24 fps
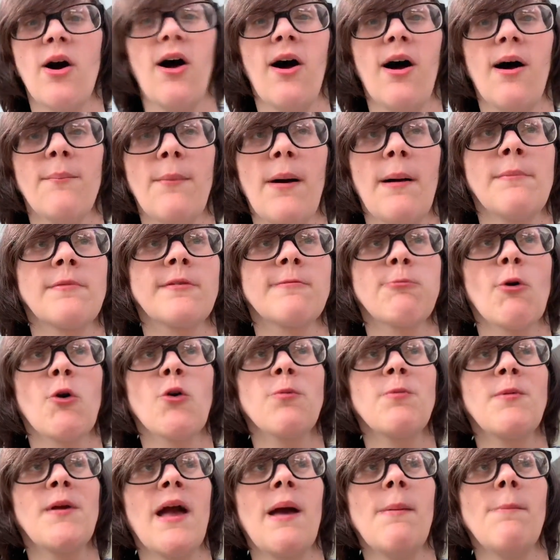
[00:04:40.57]
Um, I'm
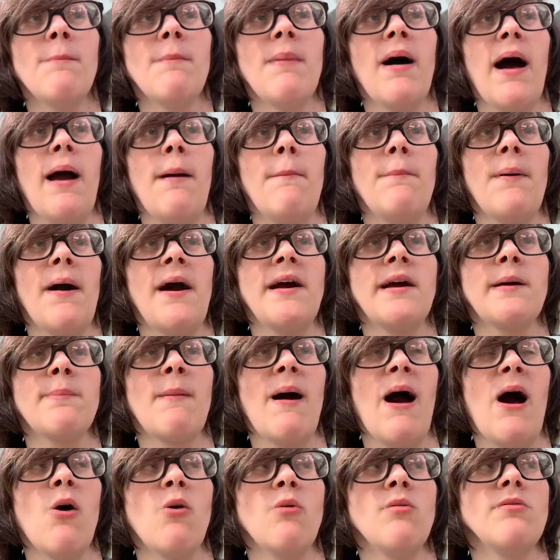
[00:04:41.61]
supposed to get my bike
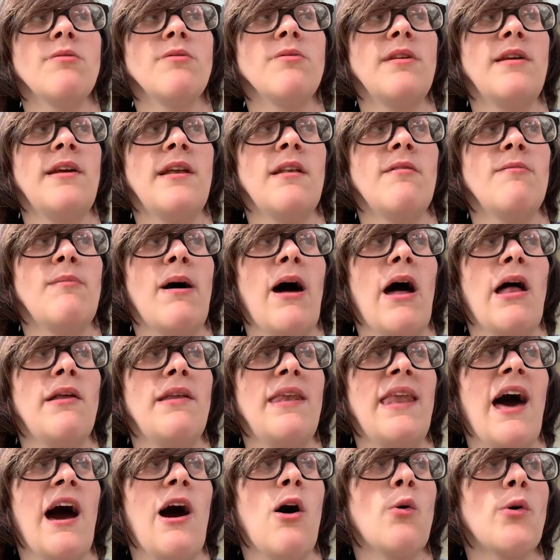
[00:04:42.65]
mount in about
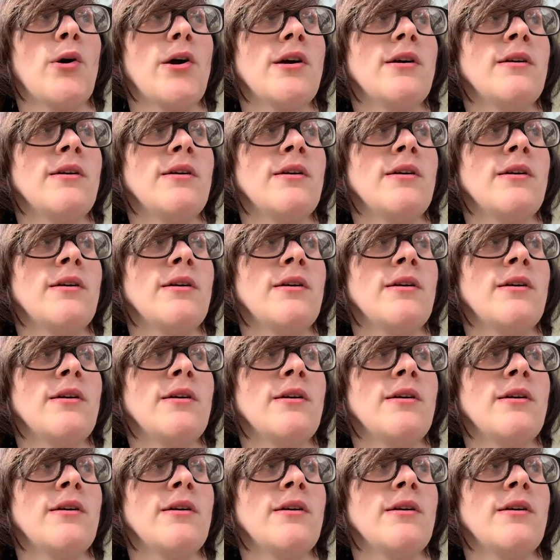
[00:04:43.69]
an hour.